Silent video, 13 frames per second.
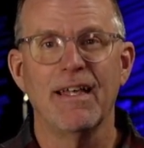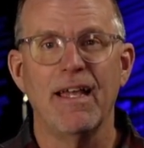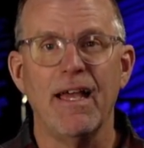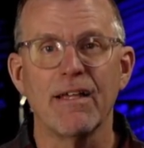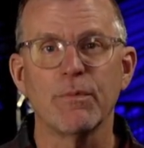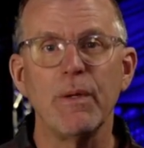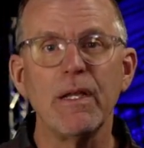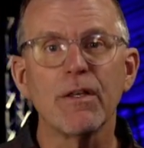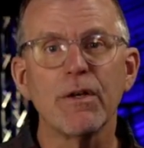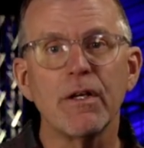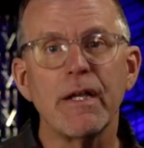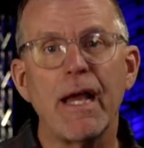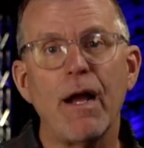As we
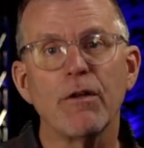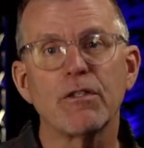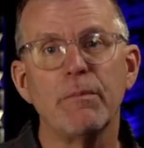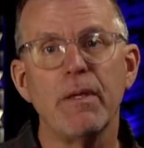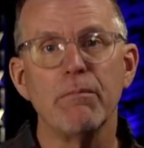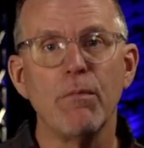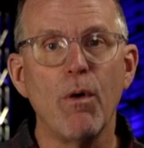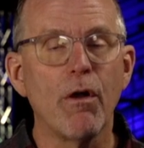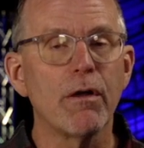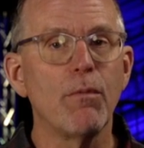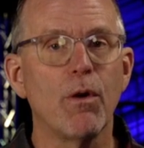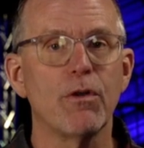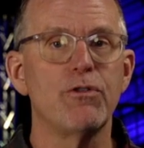learn how to be more
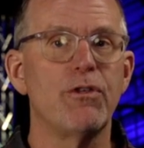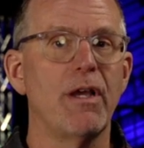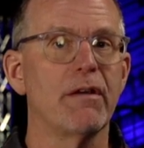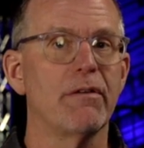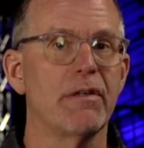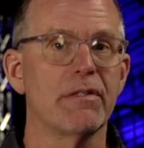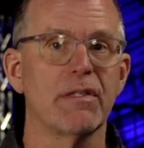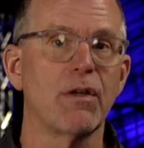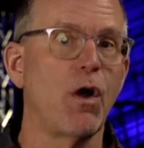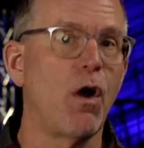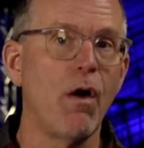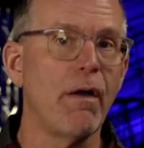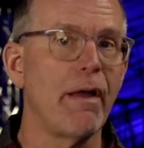and more generous in
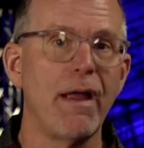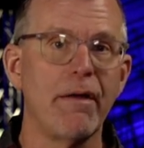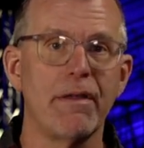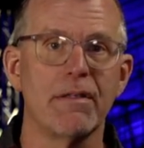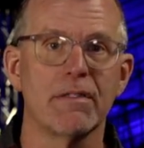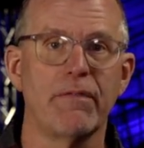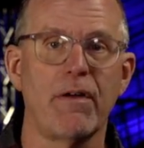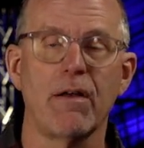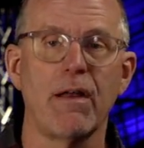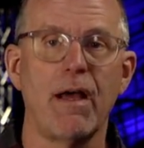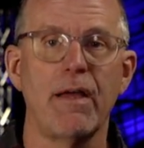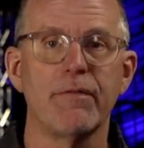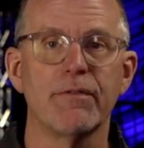all areas of our
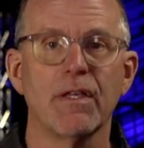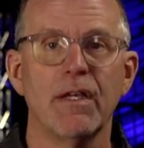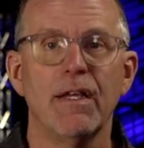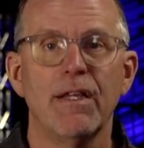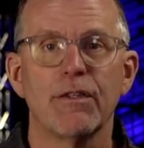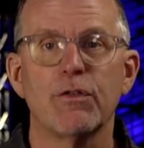lives, the